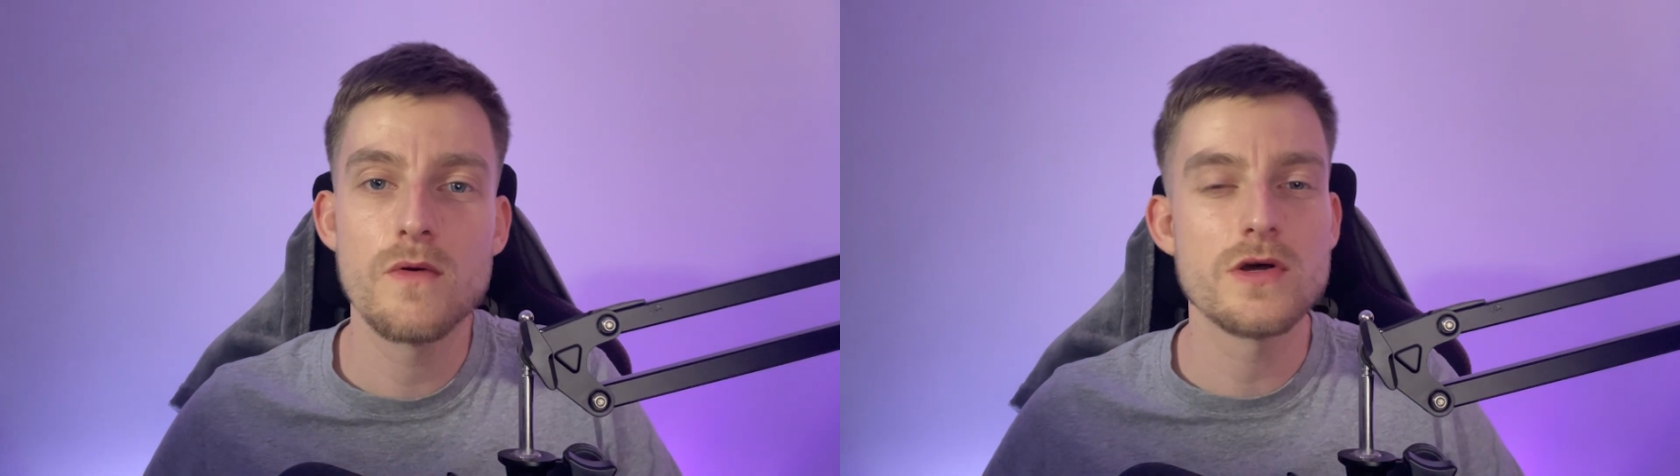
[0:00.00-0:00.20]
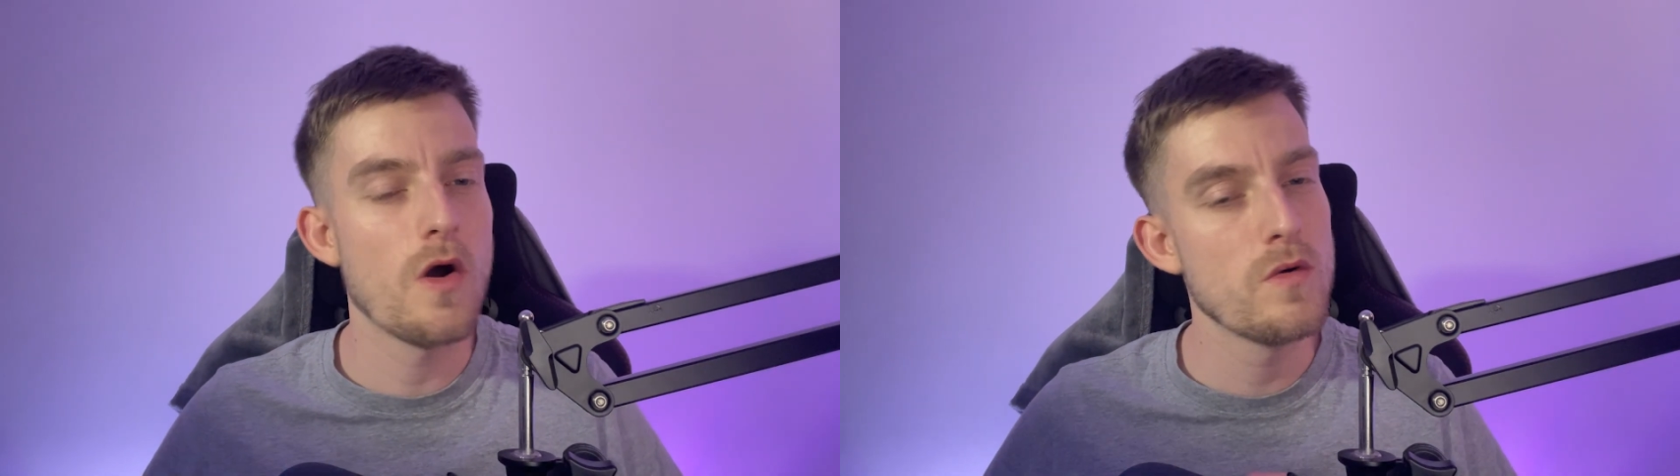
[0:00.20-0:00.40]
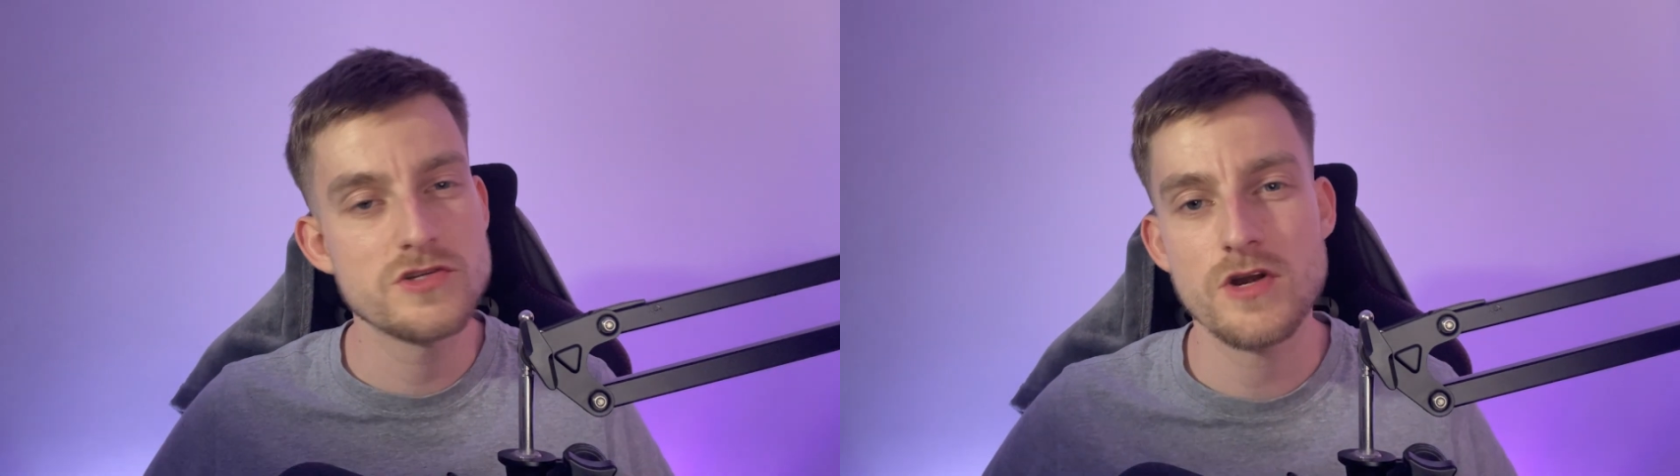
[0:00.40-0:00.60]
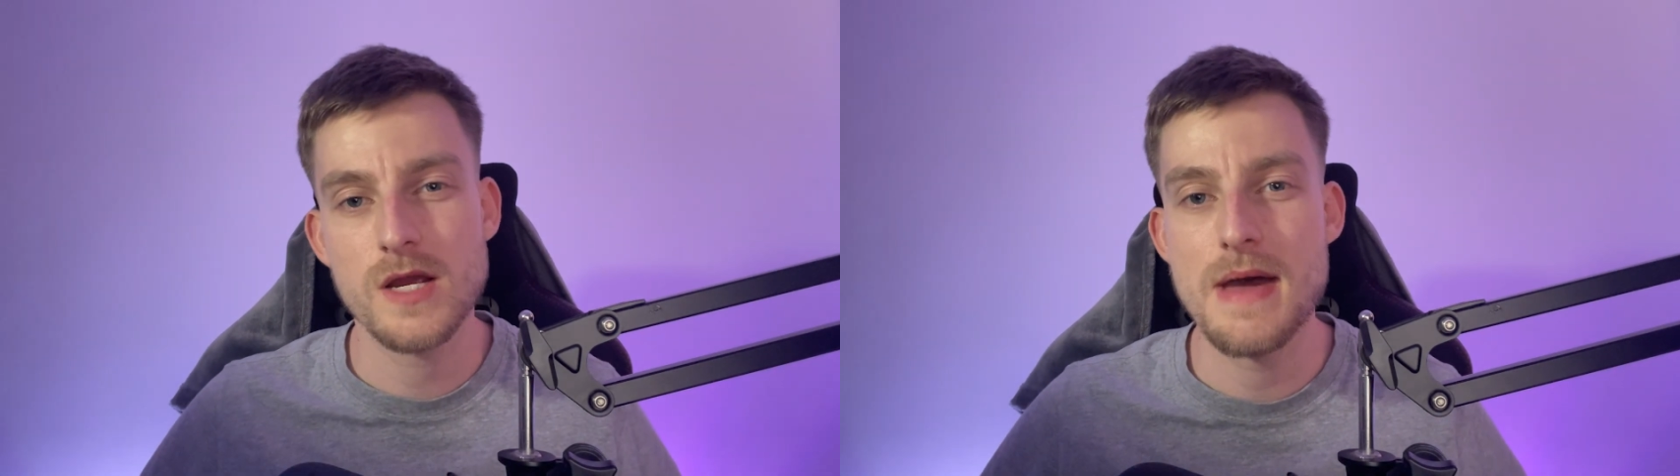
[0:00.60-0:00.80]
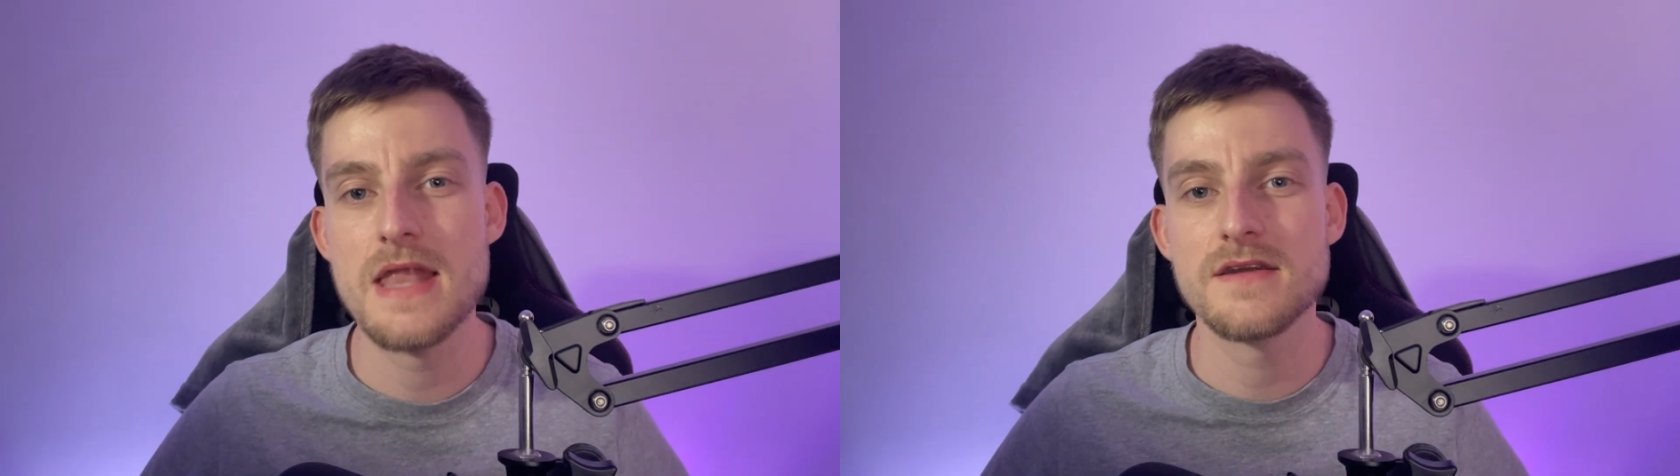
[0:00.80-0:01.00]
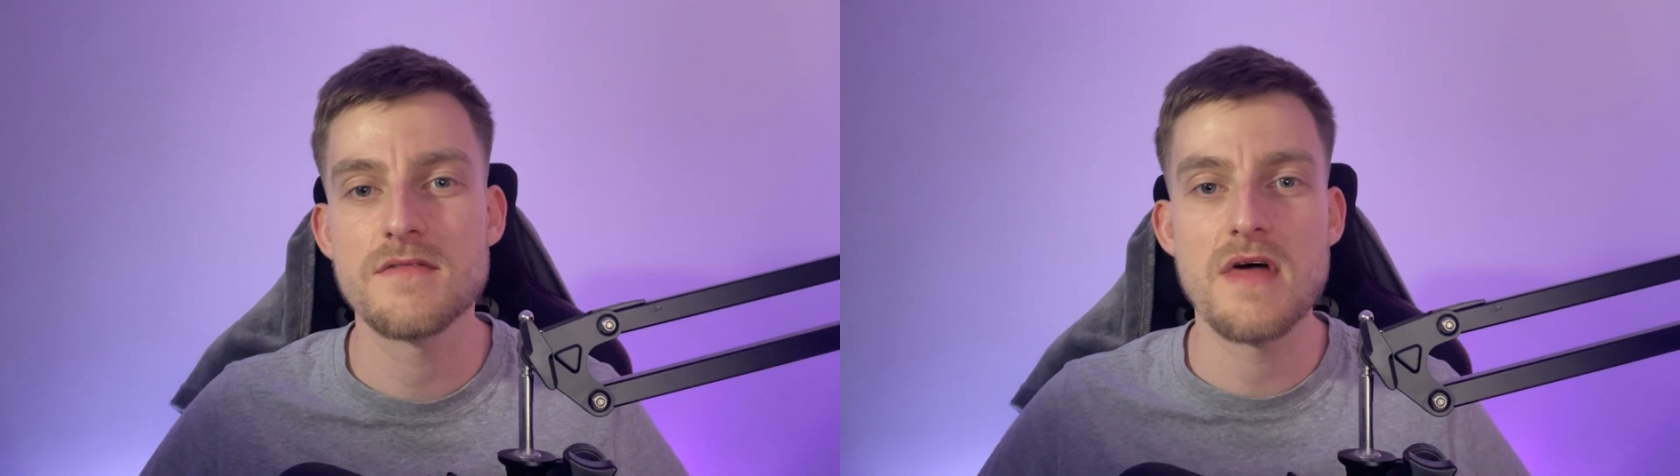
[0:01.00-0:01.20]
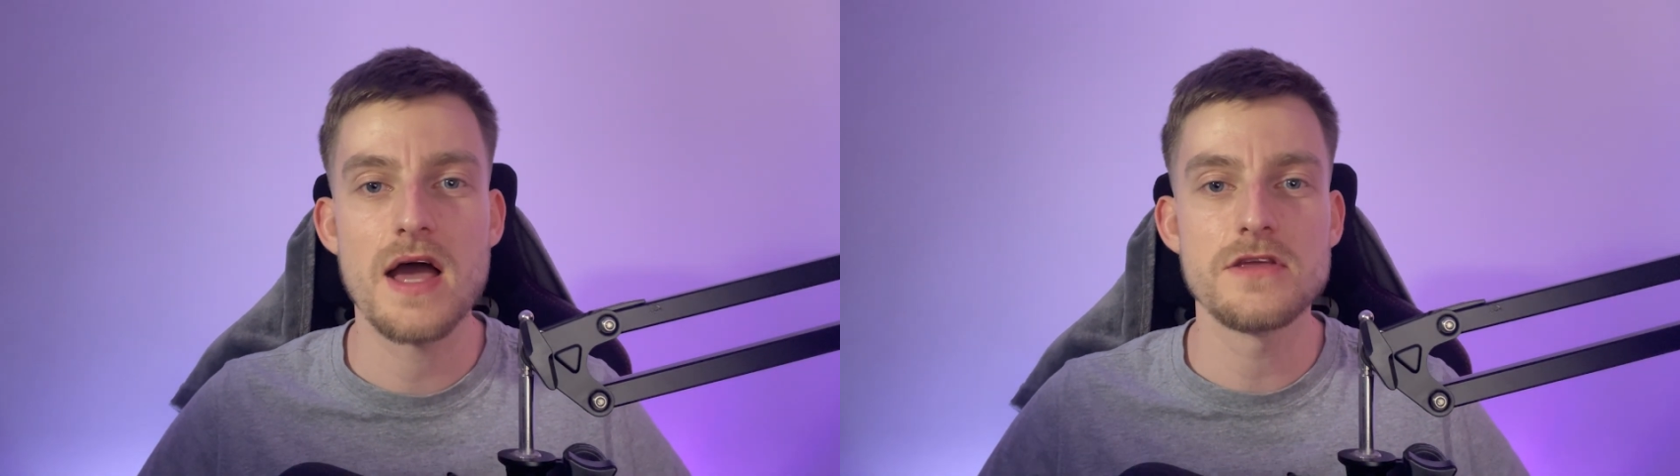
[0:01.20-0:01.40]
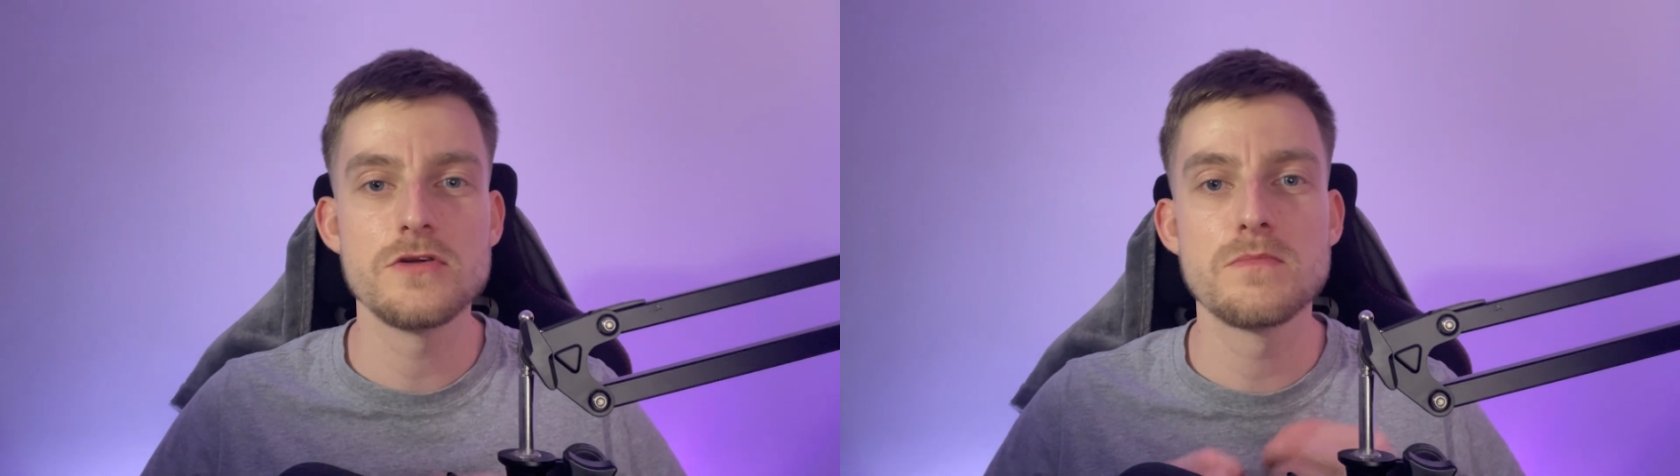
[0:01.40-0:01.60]
would always recommend
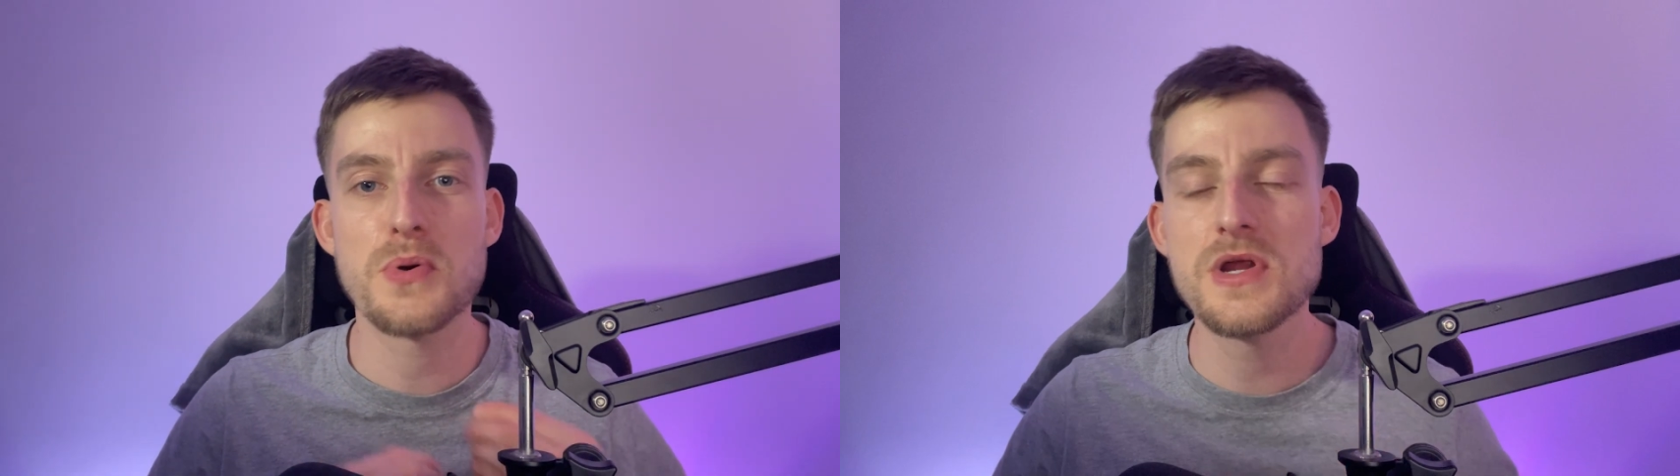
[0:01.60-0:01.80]
that you